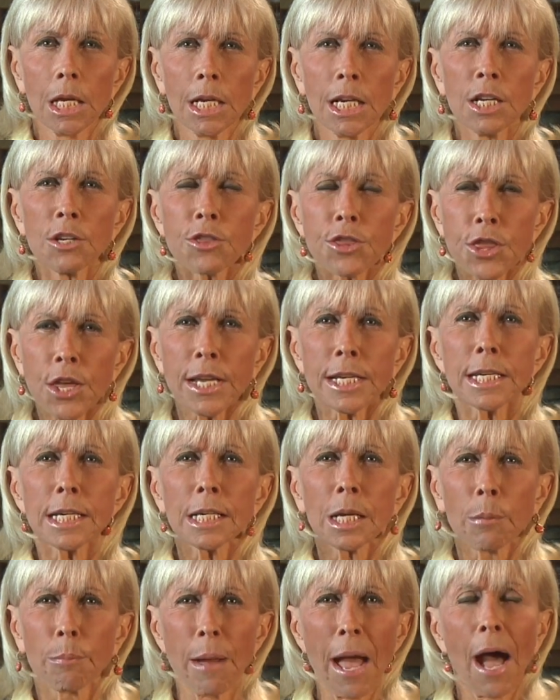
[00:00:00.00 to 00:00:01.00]
In
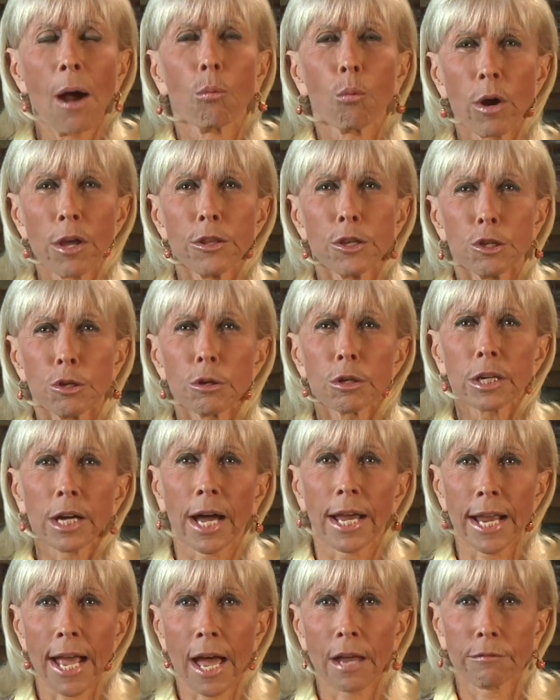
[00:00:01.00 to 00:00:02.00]
thinking about whether you're
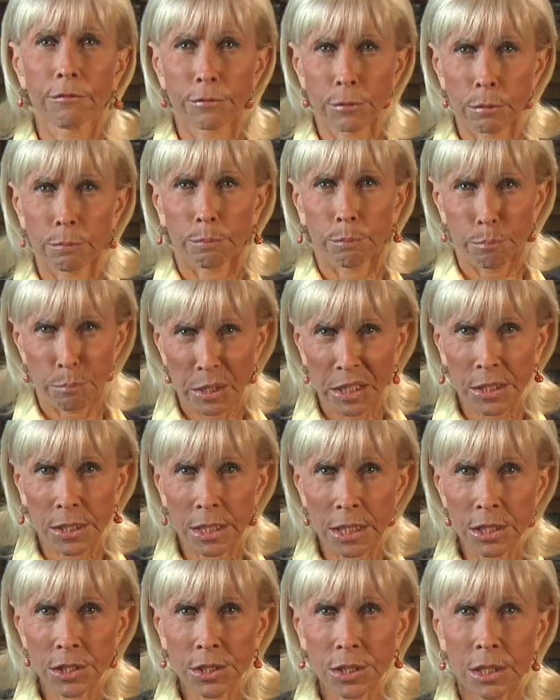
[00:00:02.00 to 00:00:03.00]
cut out for
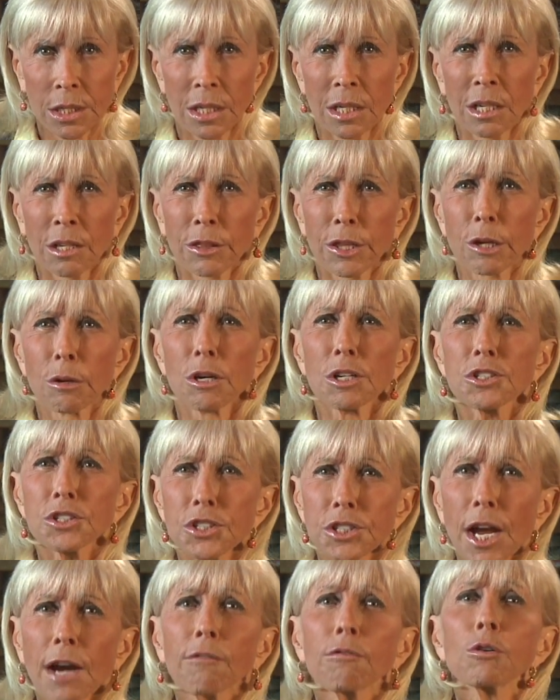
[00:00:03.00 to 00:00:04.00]
business, there are
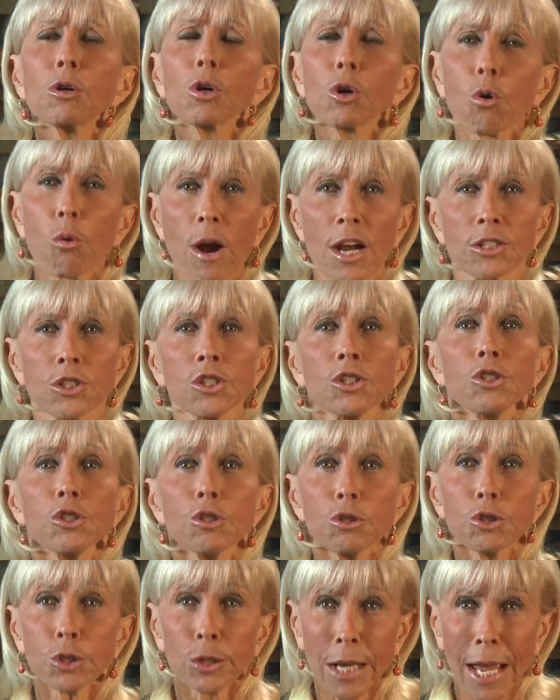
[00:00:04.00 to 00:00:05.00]
several questions
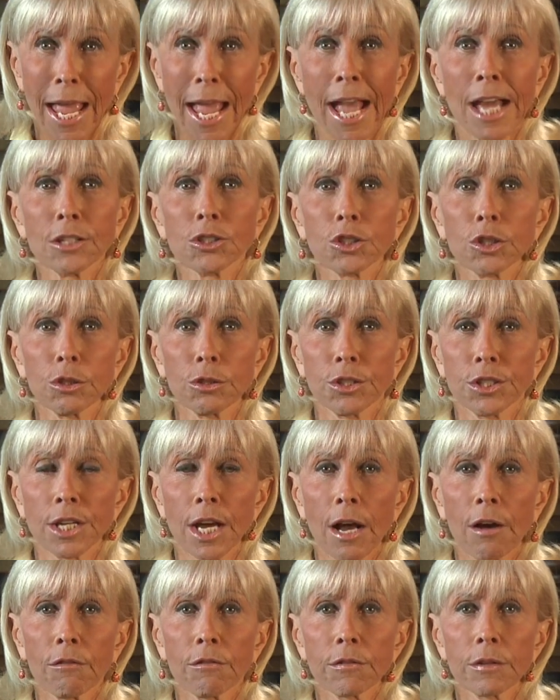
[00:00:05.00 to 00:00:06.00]
you should ask
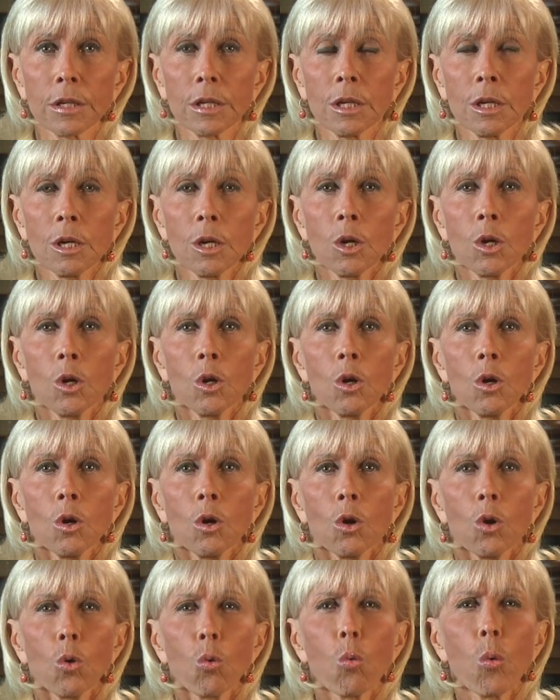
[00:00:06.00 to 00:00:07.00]
yourself
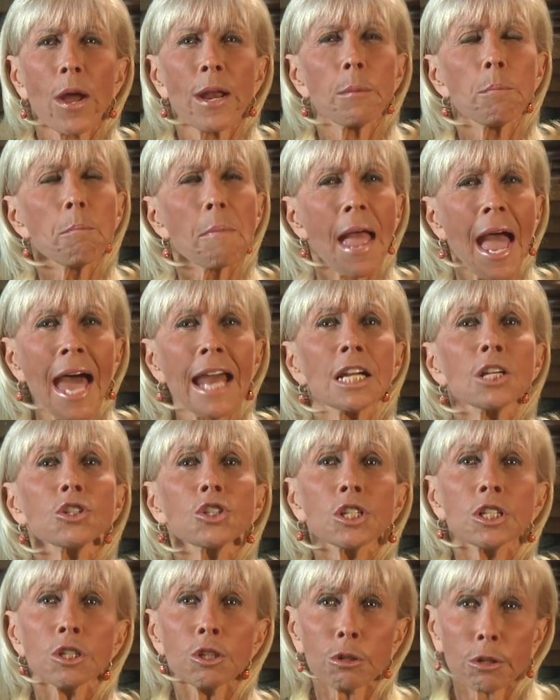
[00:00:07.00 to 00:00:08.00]
when
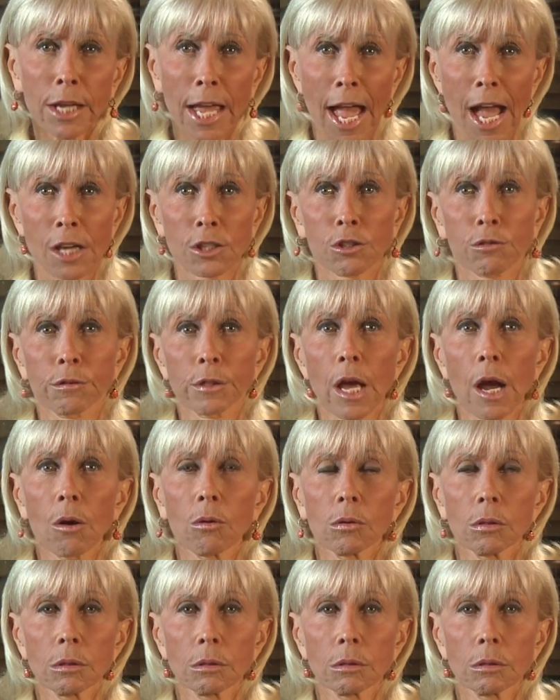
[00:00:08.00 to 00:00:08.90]
managing your cash flow.